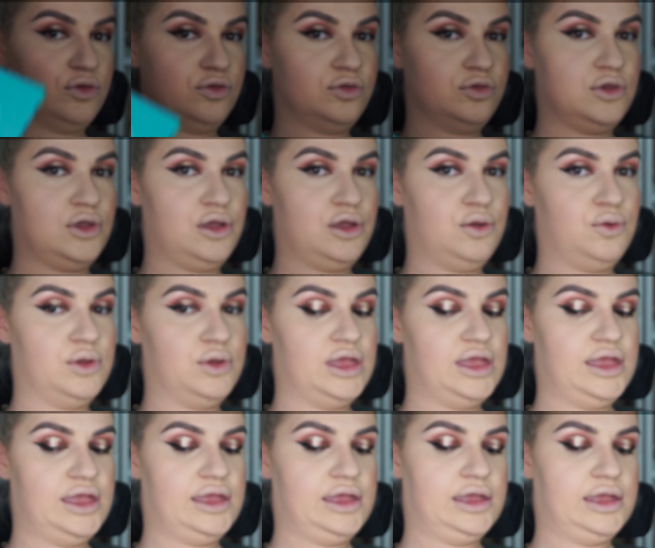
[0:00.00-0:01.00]
so
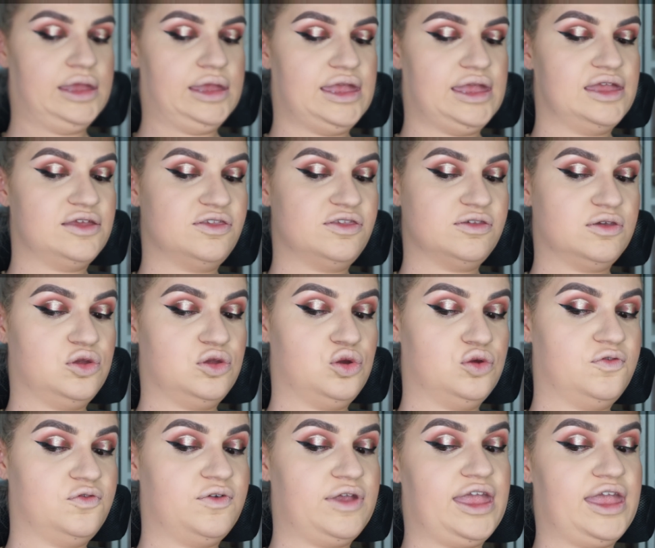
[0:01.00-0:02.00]
it's
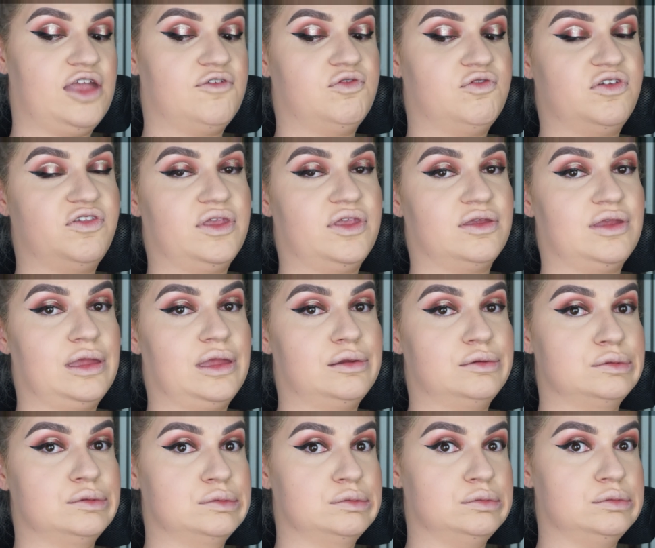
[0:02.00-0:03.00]
good for every
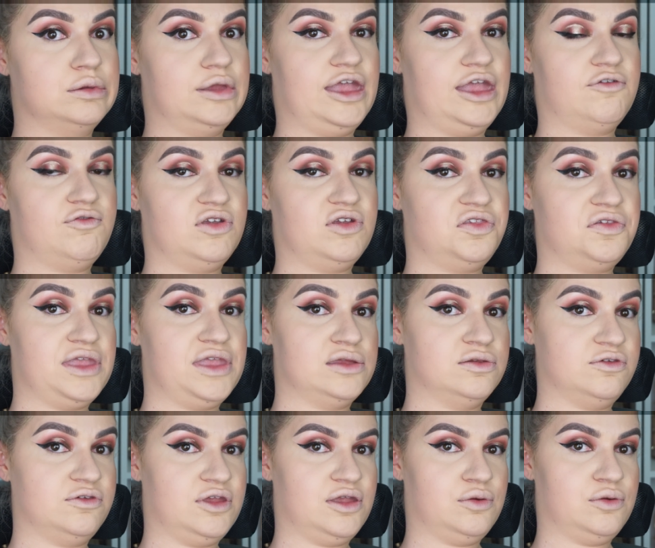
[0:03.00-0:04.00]

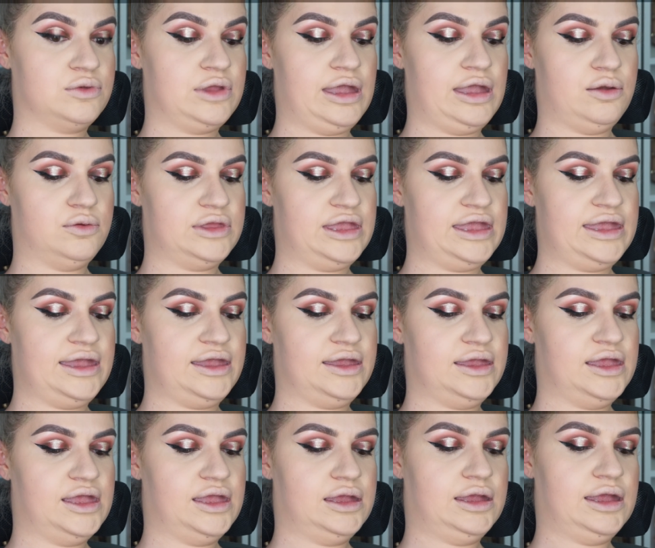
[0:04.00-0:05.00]
skin tone out there.
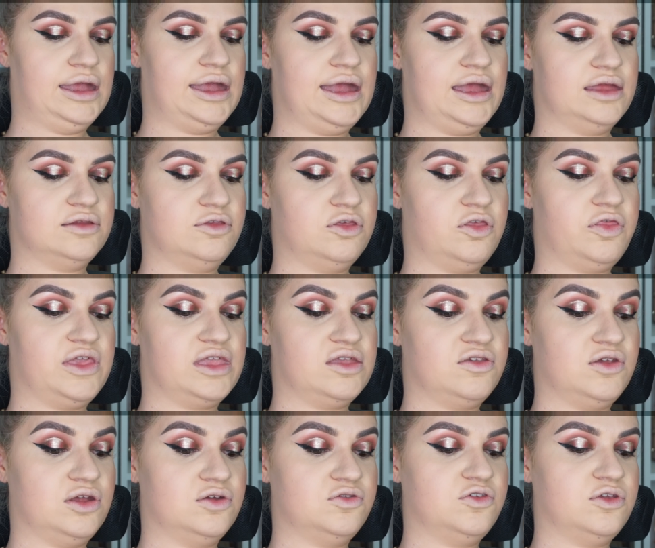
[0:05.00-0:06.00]
And the things
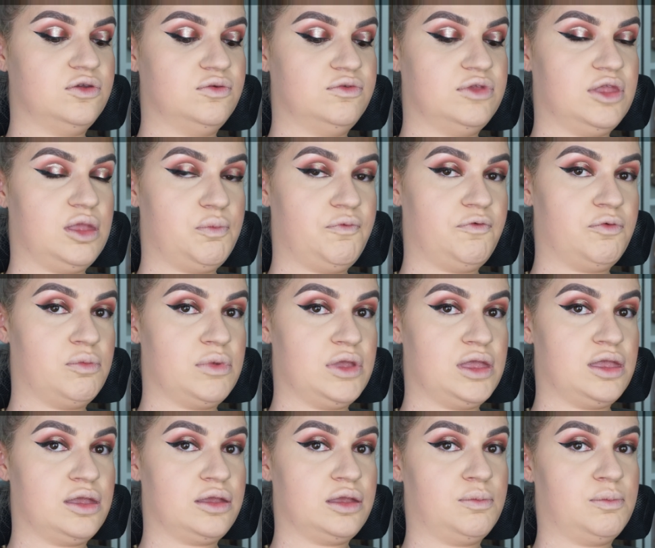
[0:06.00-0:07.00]
that are too deep for
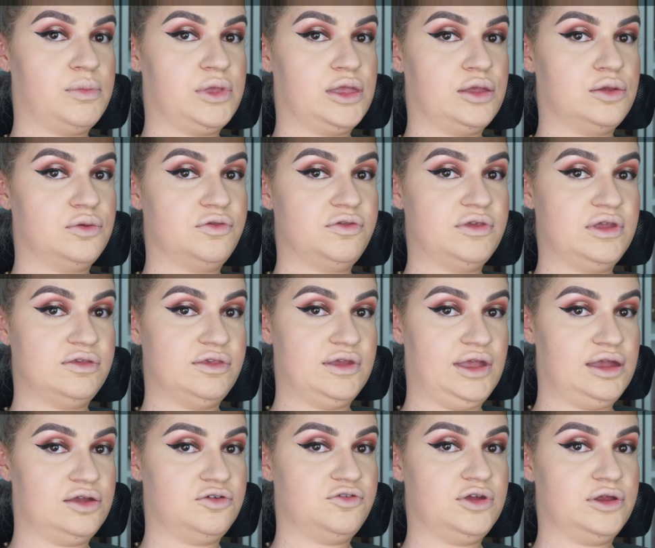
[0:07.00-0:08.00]
me can be used as
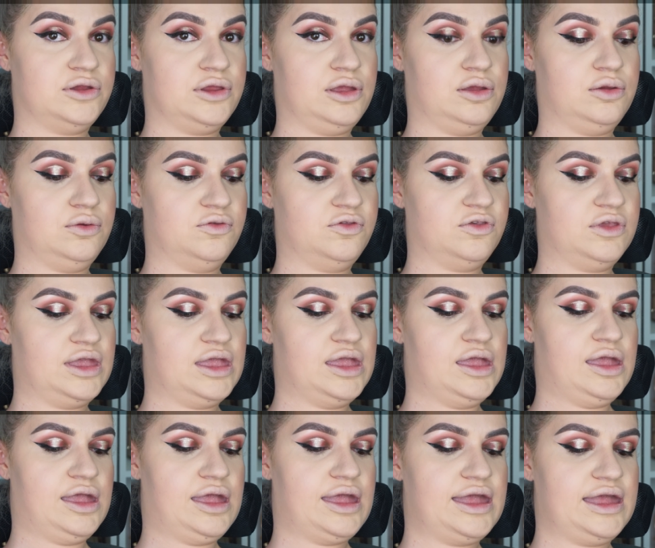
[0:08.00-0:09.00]
eyeshadows,
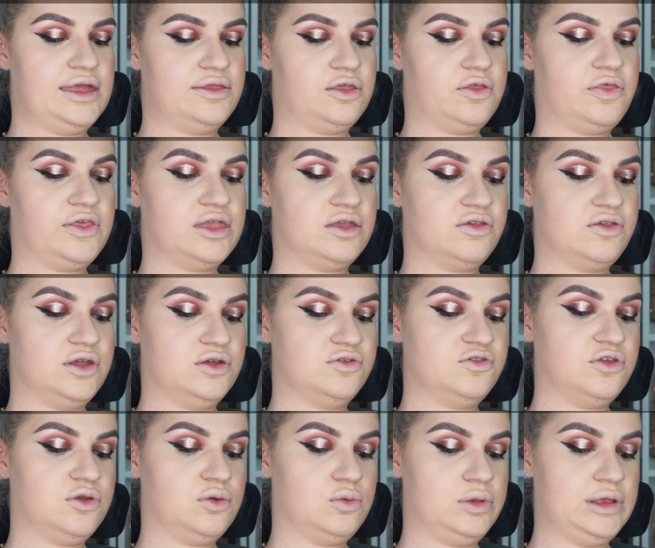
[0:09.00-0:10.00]
and the things that are
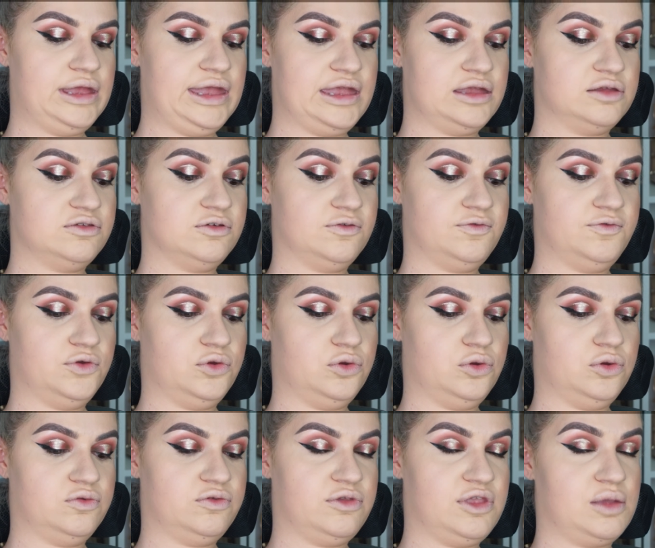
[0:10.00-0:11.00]
too light
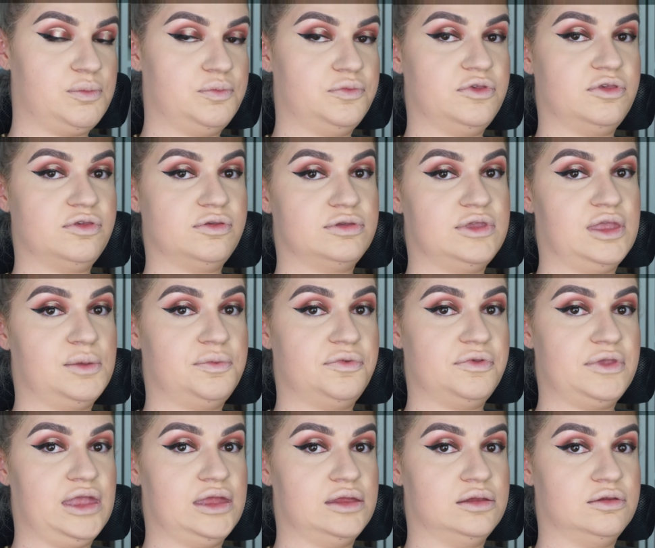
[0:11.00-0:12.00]
for
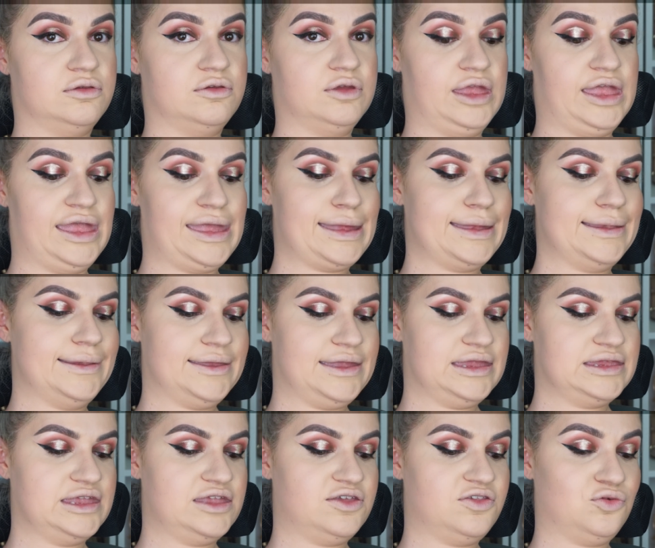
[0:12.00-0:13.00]
deep-skinned
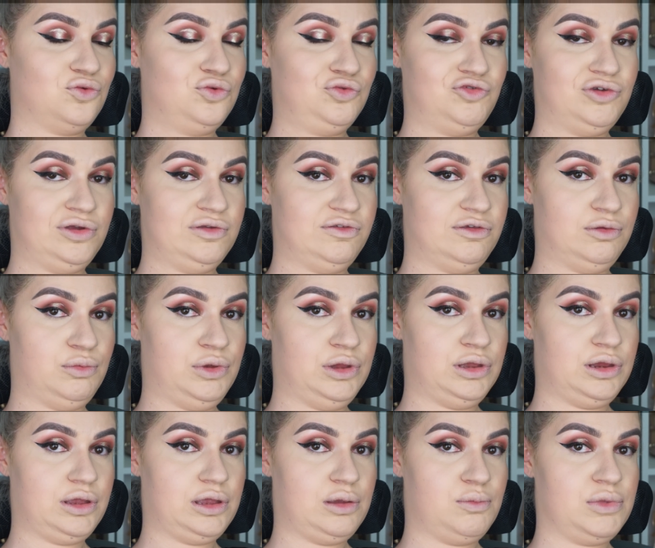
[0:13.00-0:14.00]
ladies or
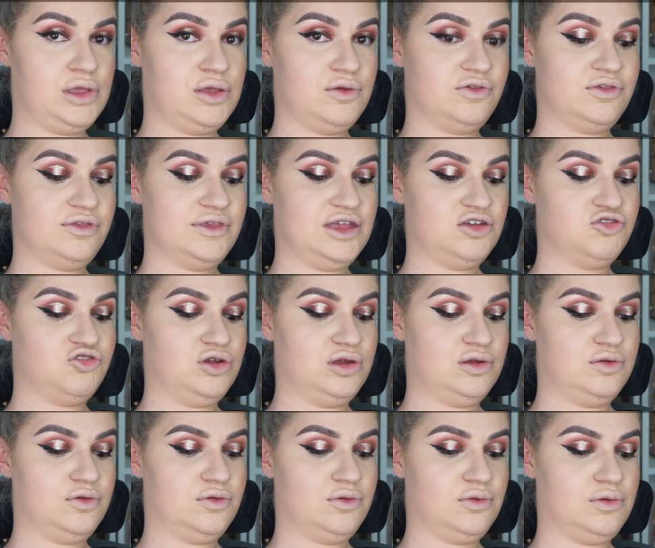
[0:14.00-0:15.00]
gentlemen can be used as
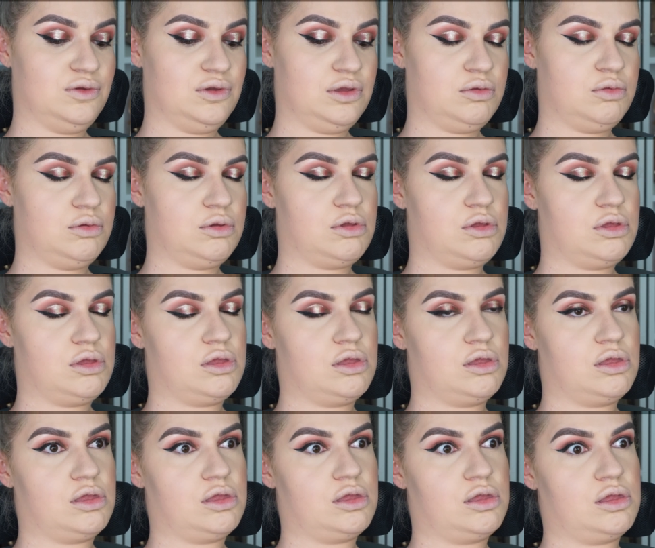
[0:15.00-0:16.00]
eyeshadows.
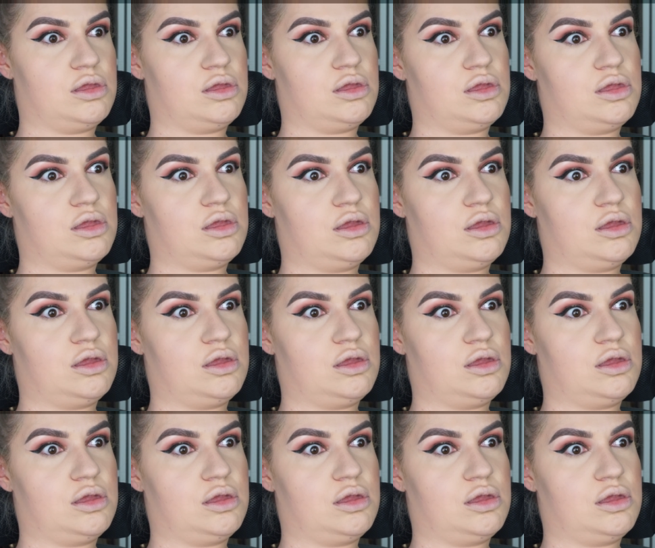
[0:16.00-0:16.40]
Oh.